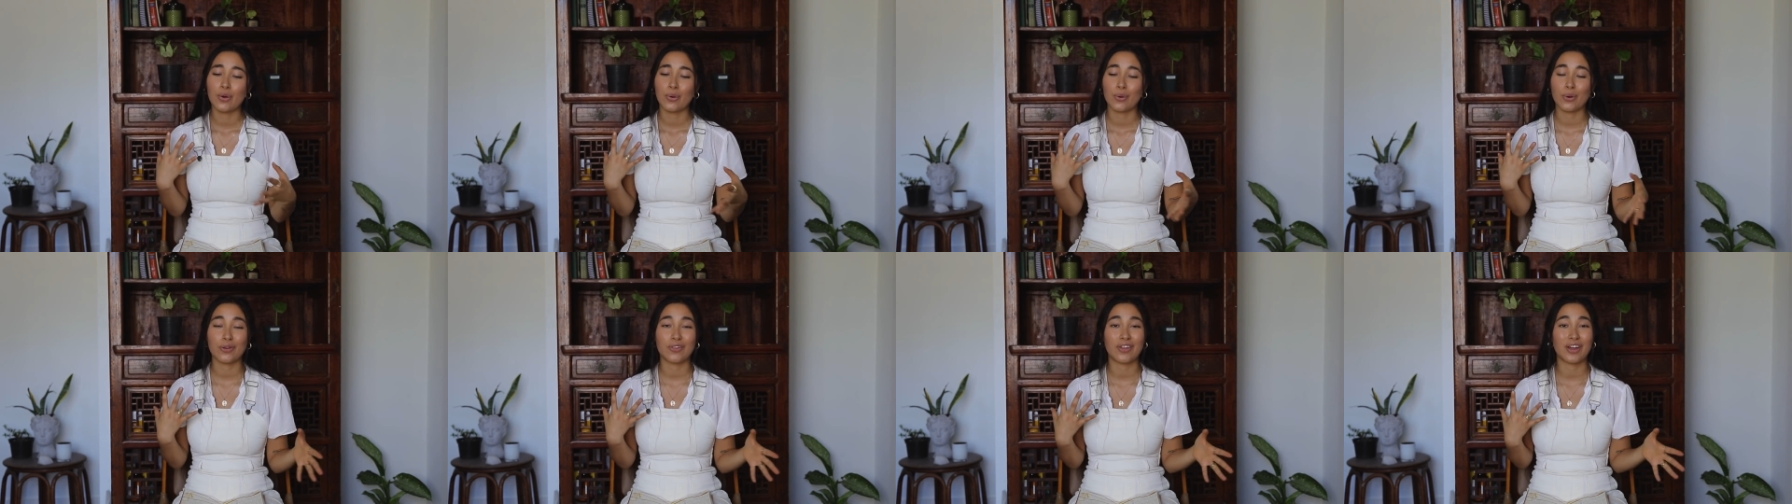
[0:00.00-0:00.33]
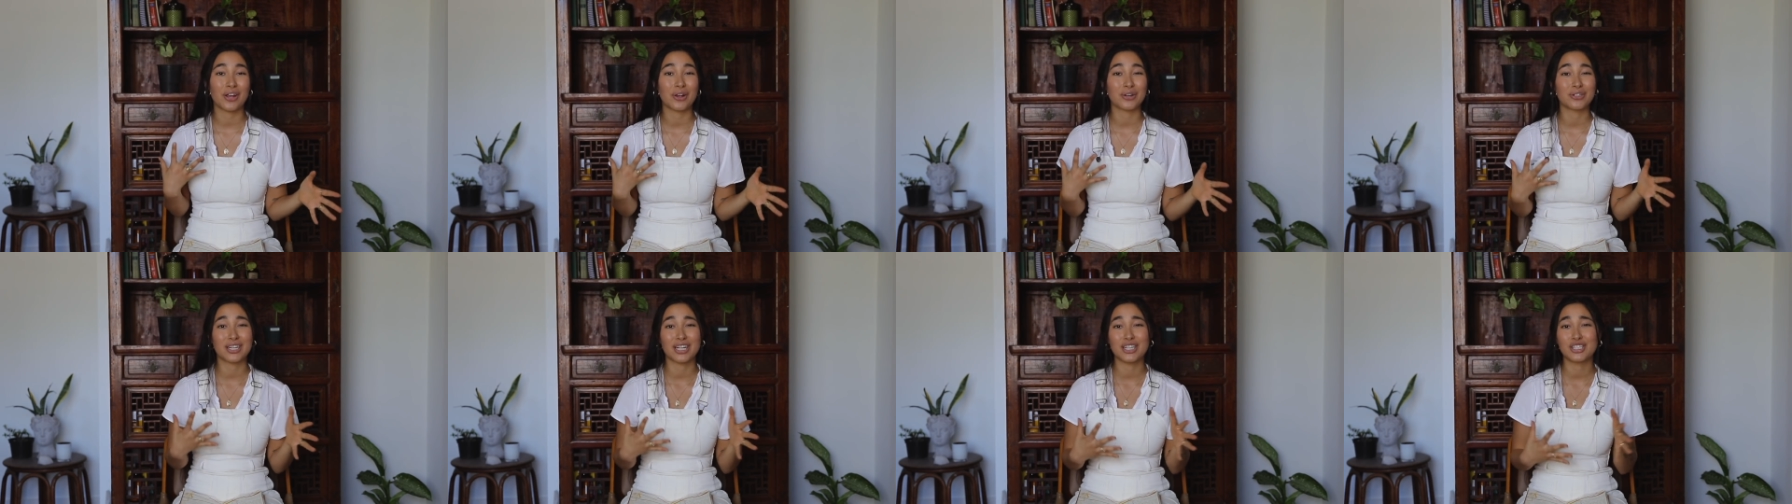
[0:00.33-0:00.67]
or
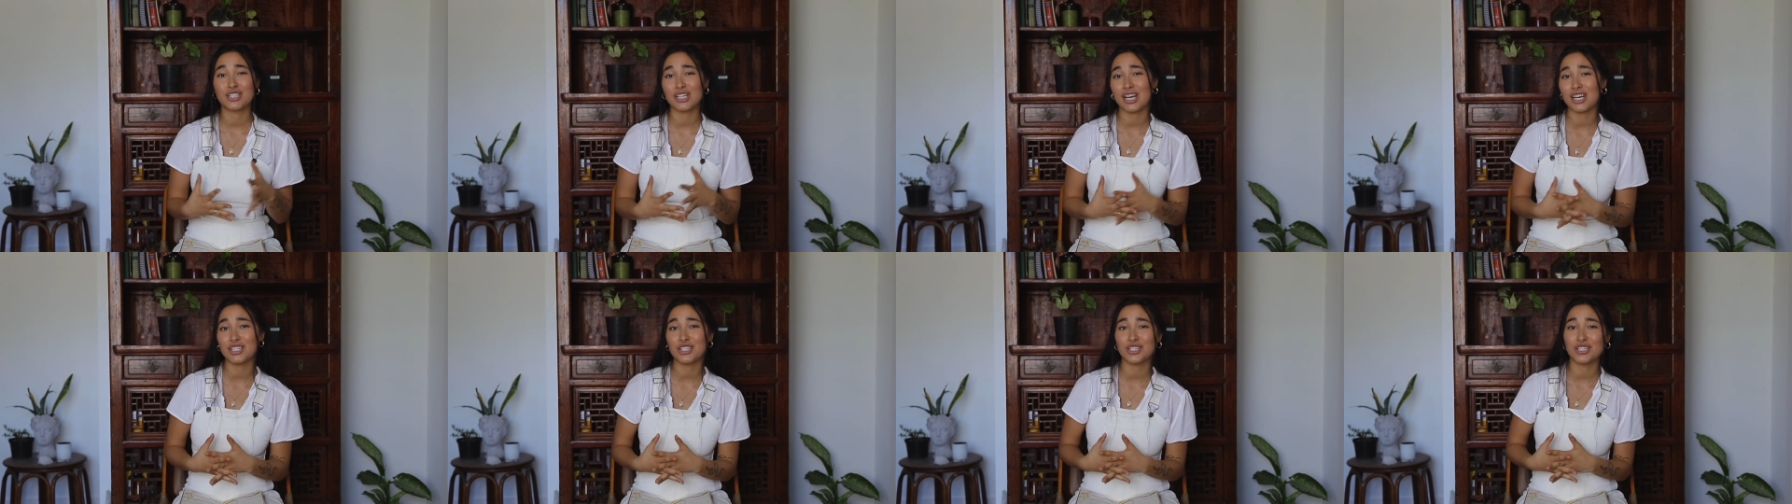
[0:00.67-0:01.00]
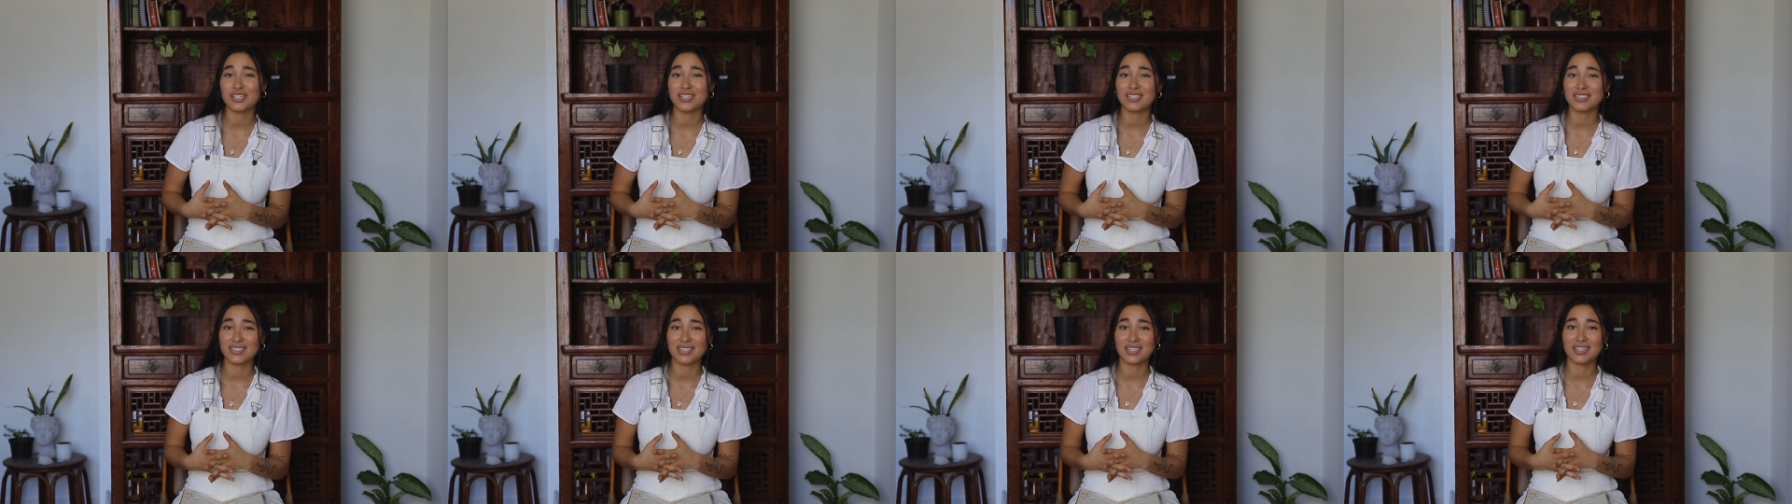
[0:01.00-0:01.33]
that your
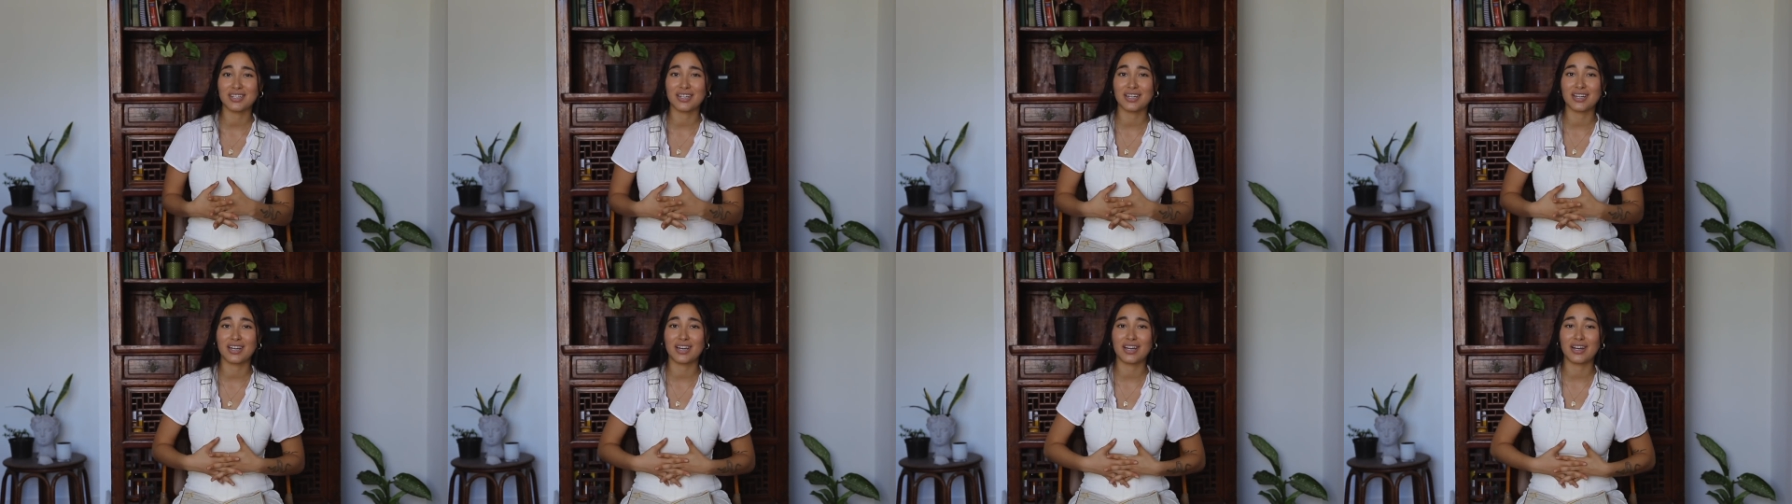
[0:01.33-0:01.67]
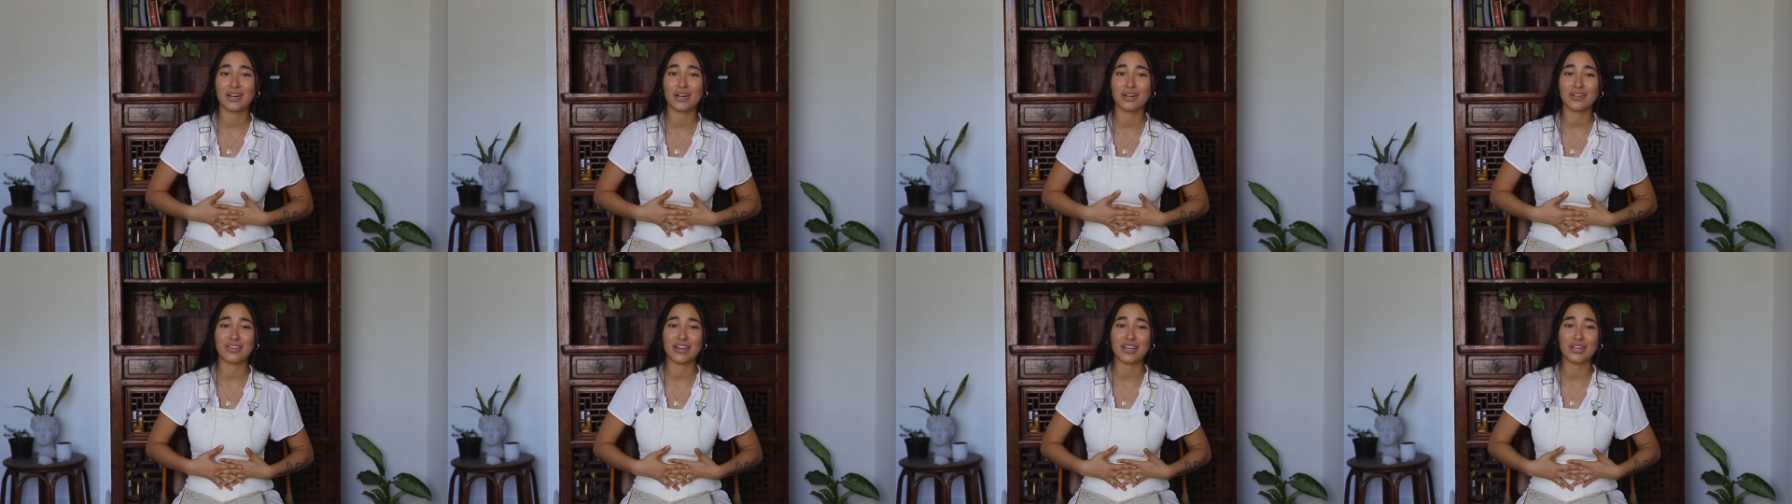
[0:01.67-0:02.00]
digestion isn't
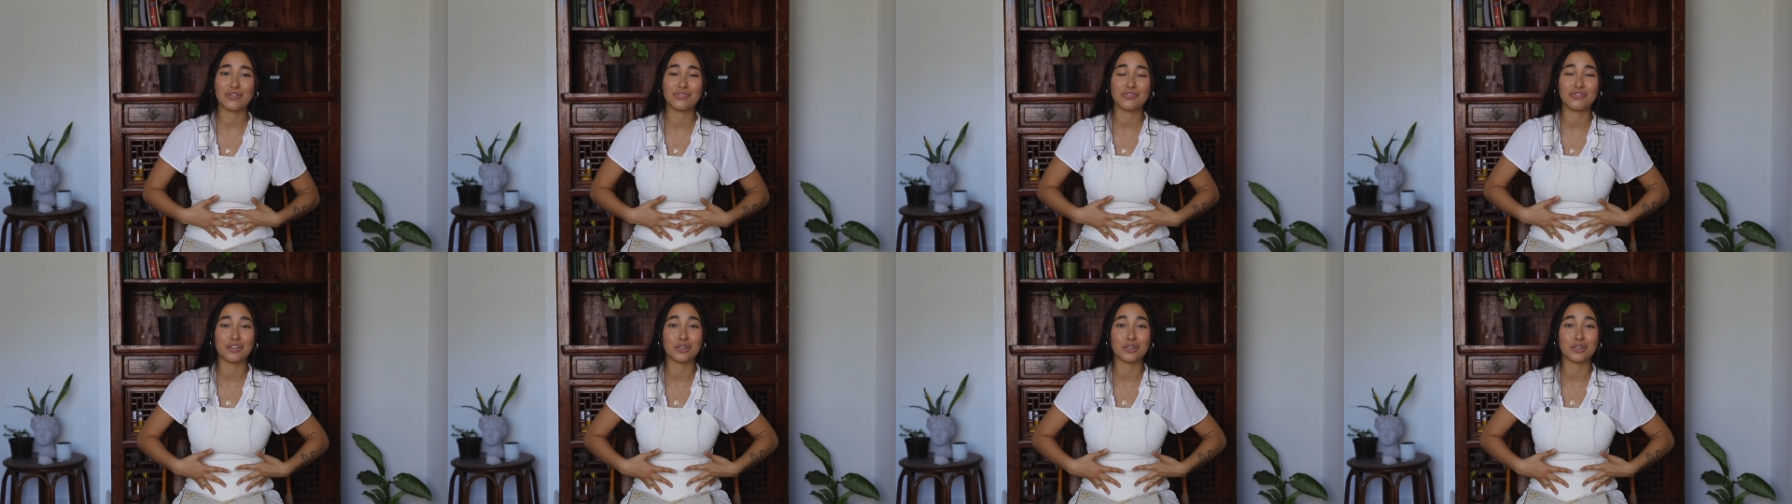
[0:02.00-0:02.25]
good or that you